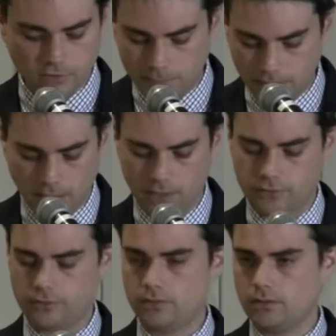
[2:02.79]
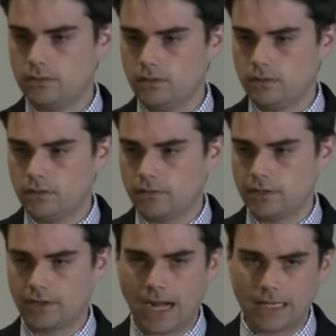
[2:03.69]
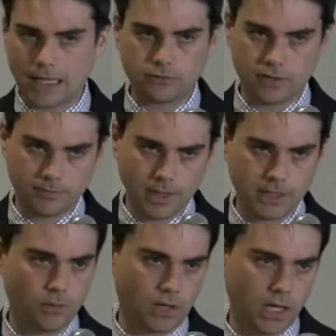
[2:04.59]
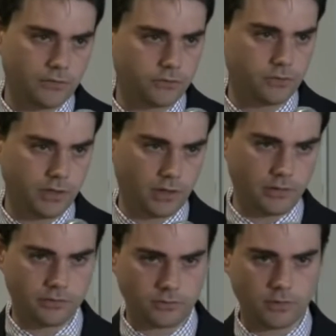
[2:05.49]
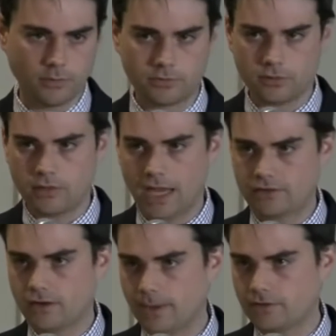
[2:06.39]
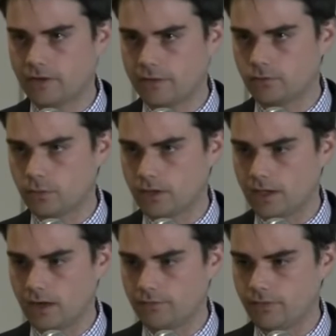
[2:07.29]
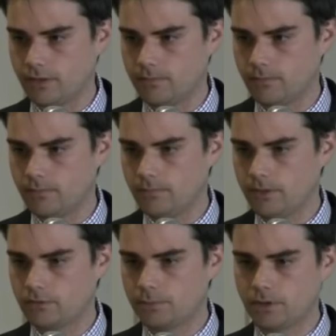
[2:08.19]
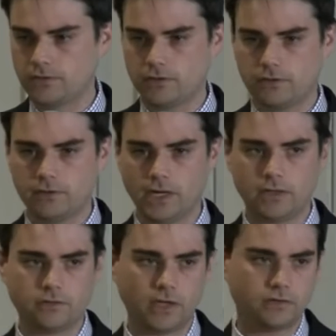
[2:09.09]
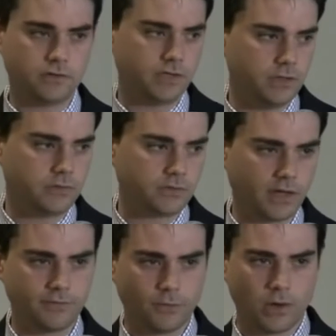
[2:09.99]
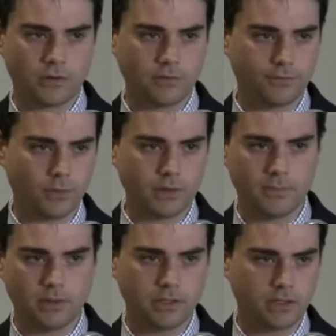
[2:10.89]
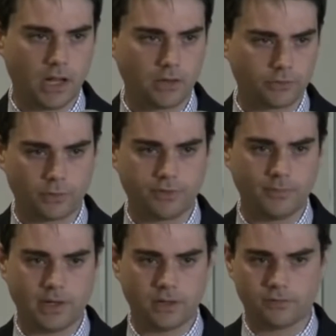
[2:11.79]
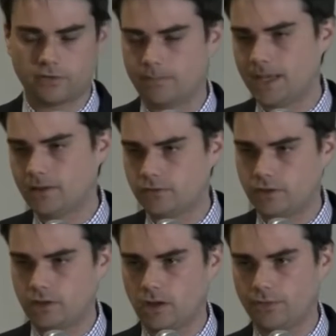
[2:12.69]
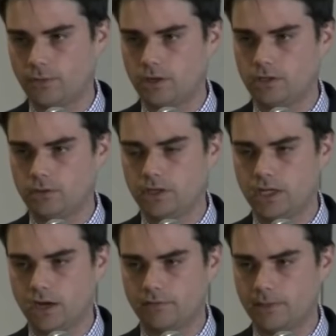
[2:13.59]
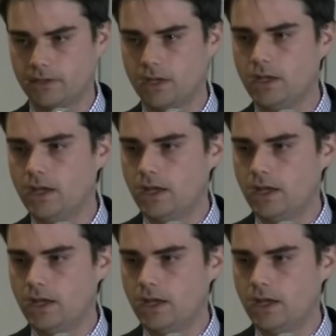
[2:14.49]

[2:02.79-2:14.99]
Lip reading: Espionage. Right? You're not allowed to give money or guns to terrorist groups. Ask Hamas how that's working out for them. Because the President of the United States continues to sign $440 million worth of money over to the Palestinian Authority unity government,